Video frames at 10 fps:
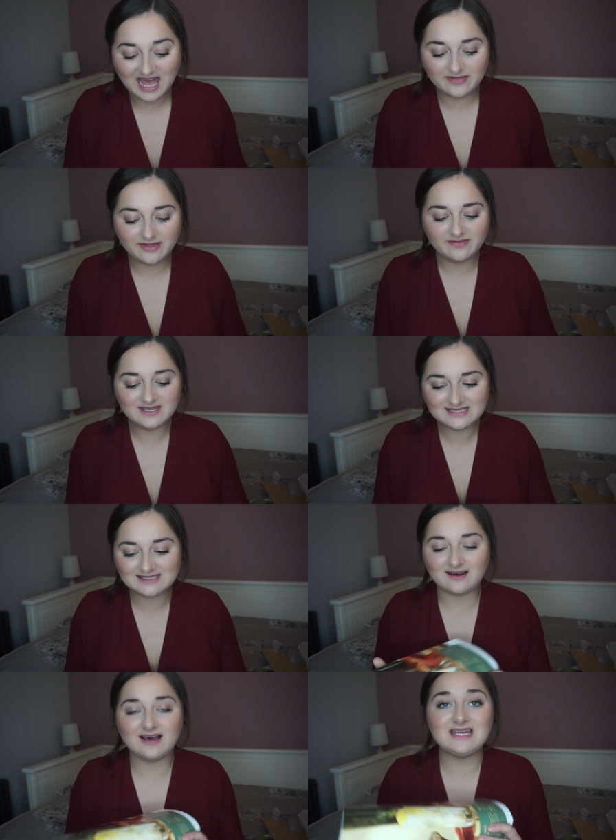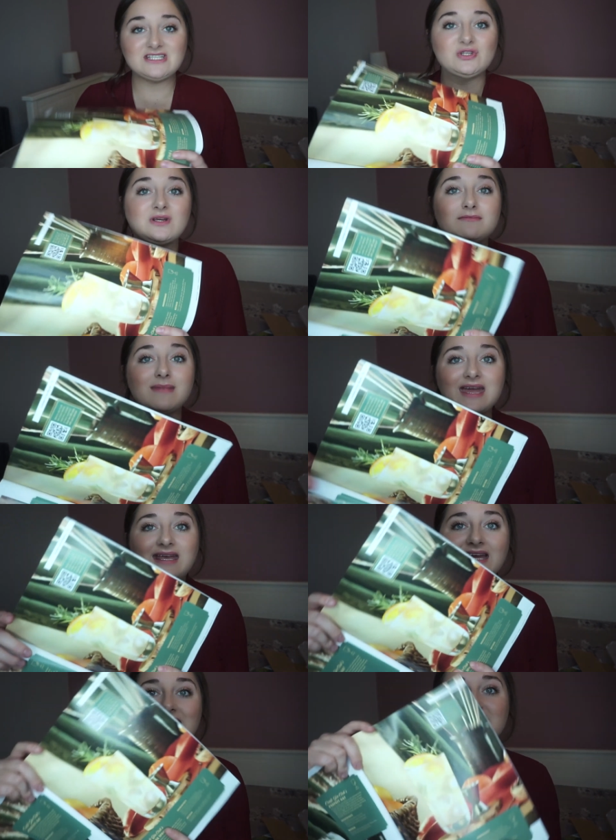And then this side, you can make
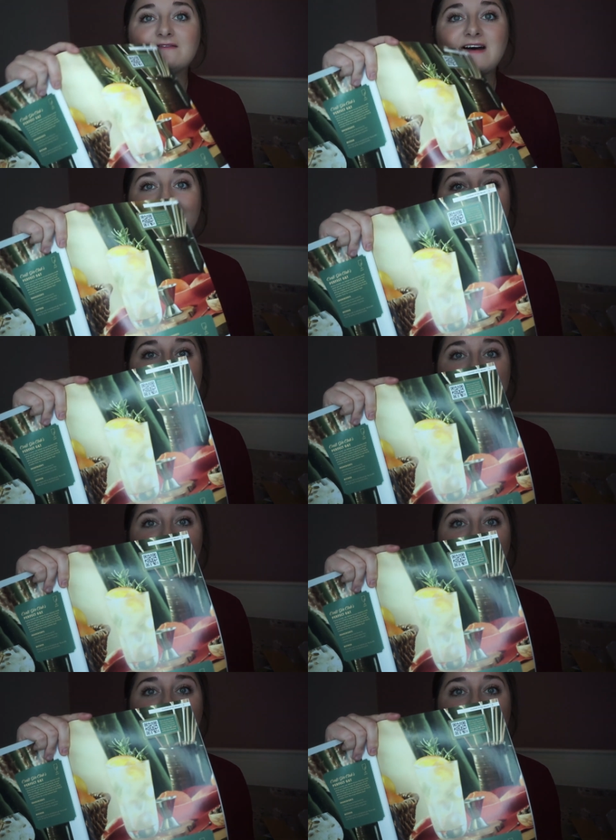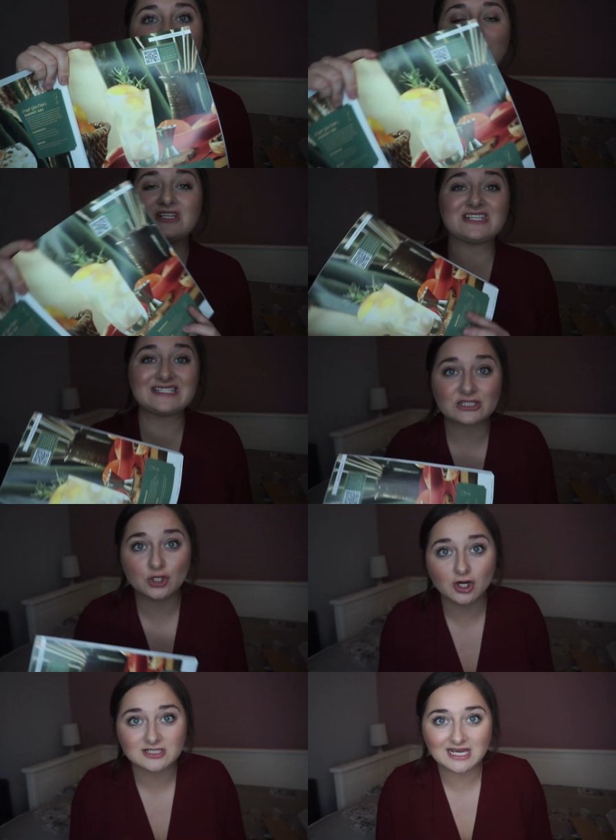a Savannah Spritz, which is the
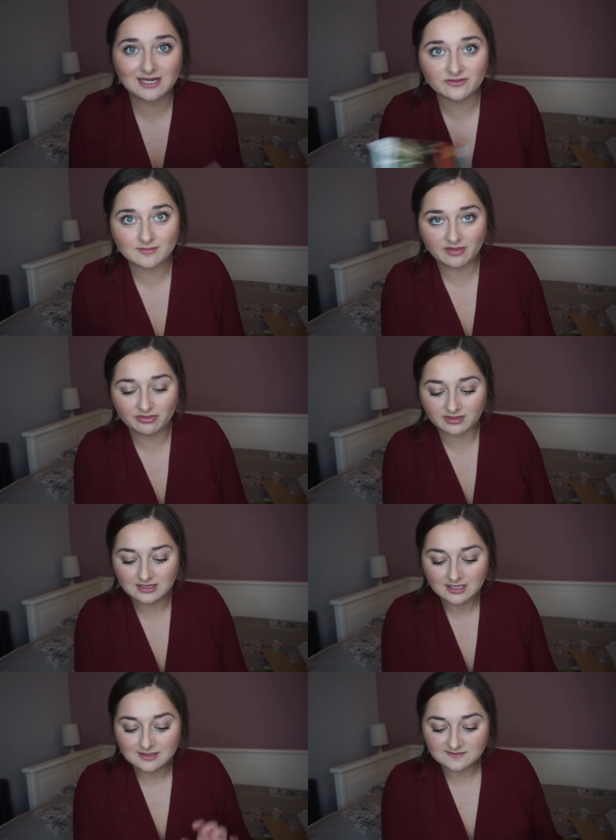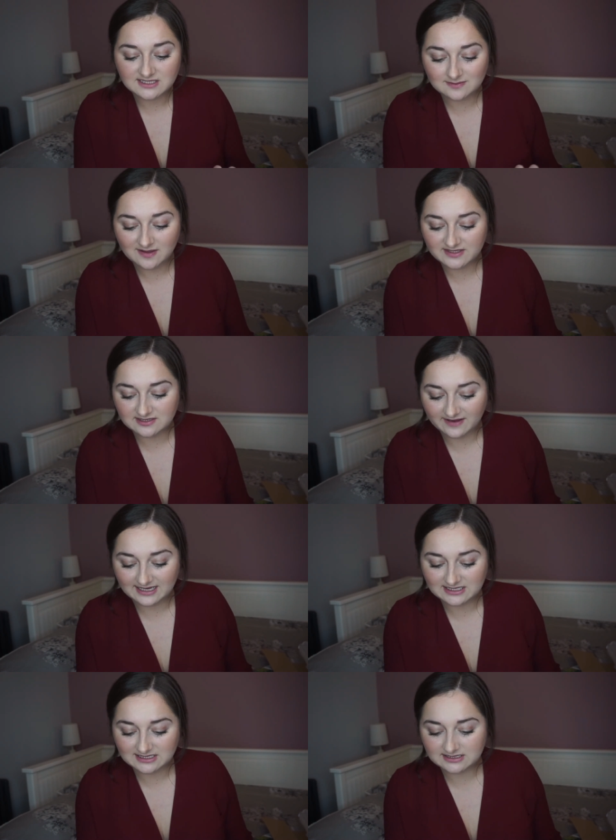cocktail of the month. So to make the
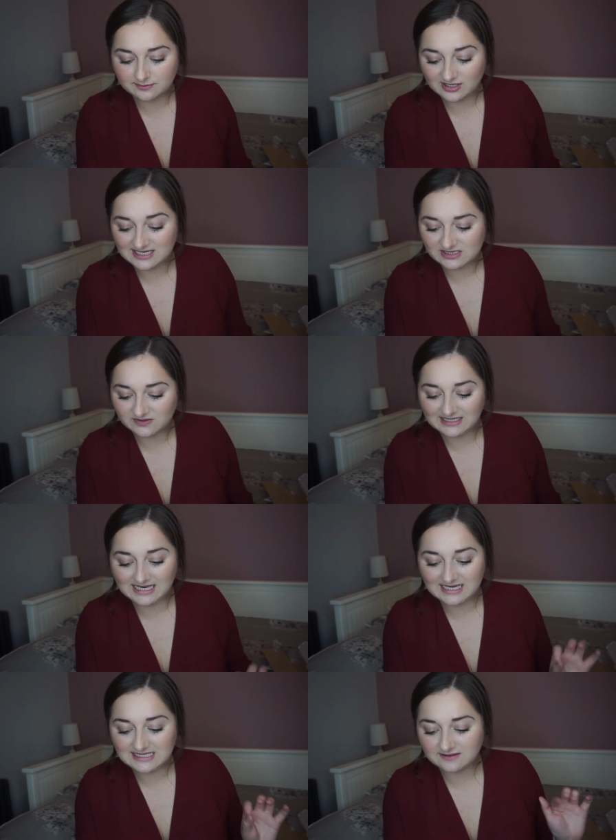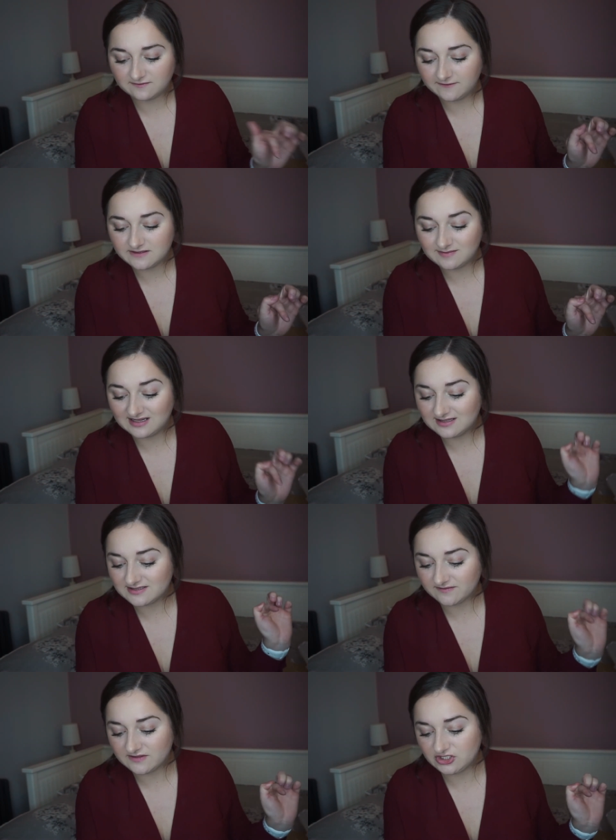Savannah Spritz, you need 50
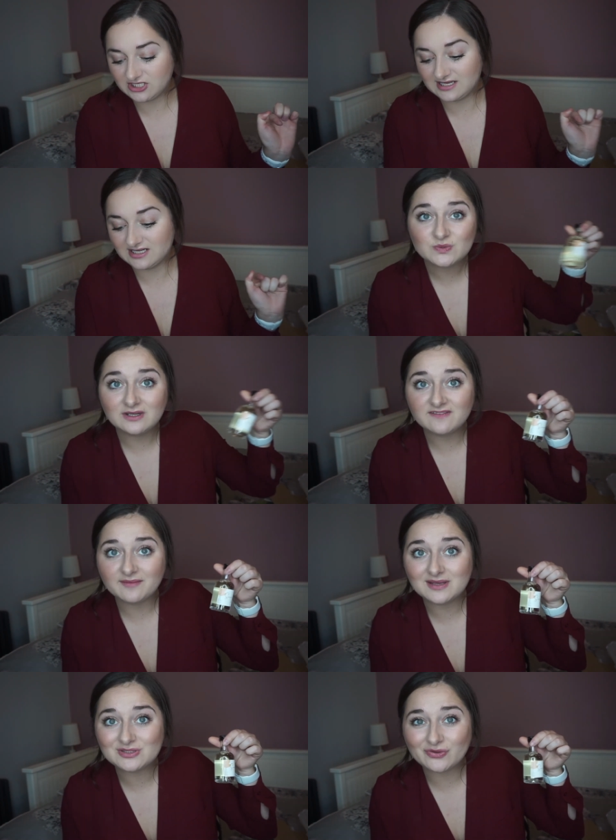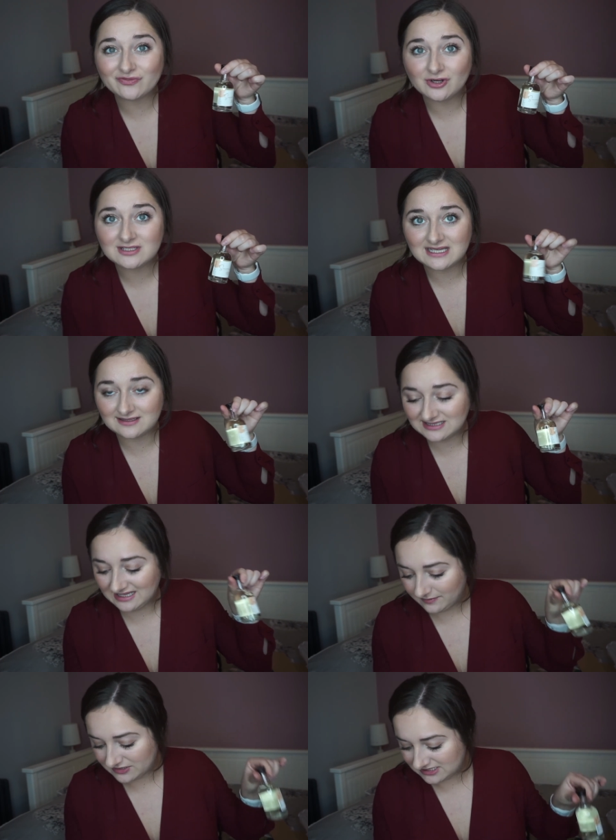ml of the gin, 25 ml of the cocktail
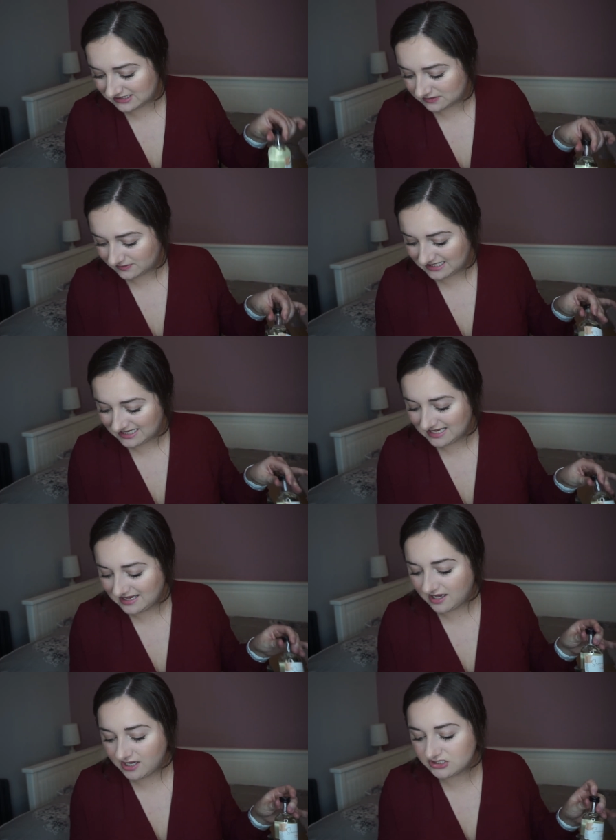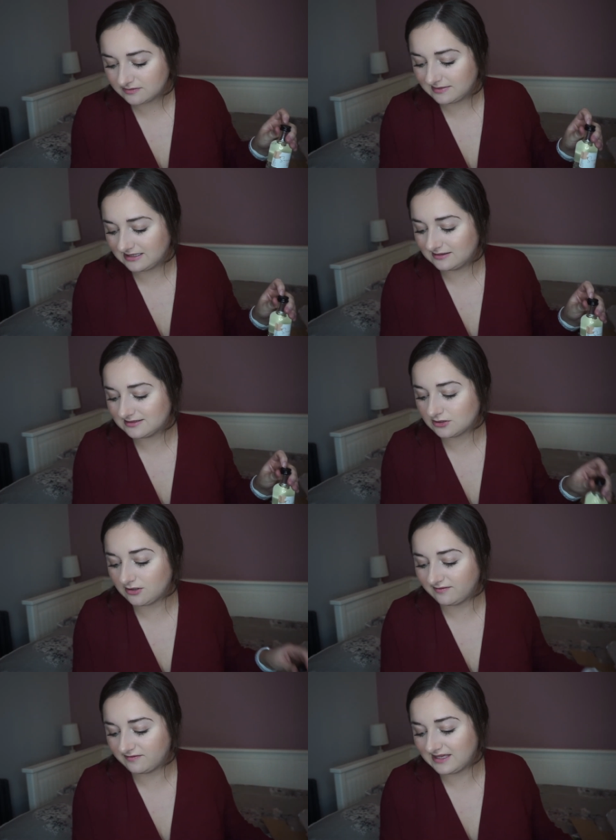syrup, which is this one here, 100 ml
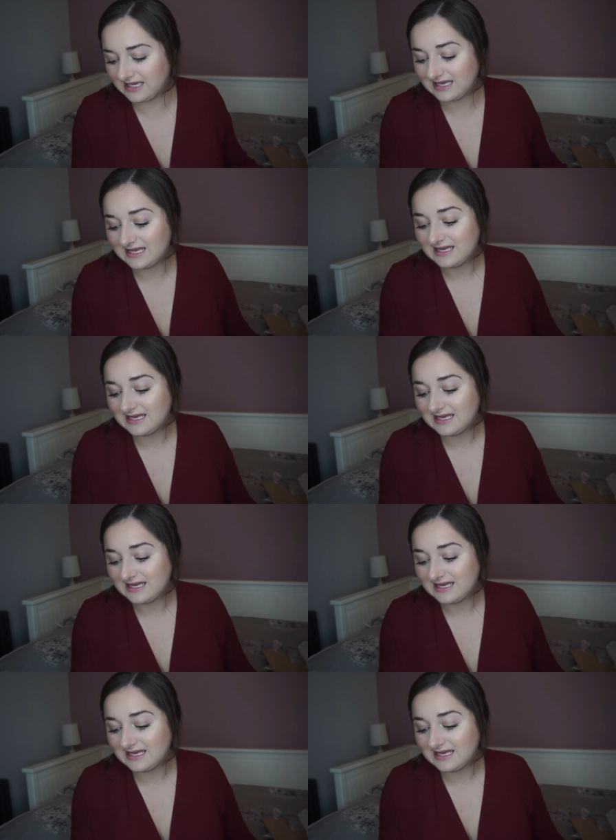of the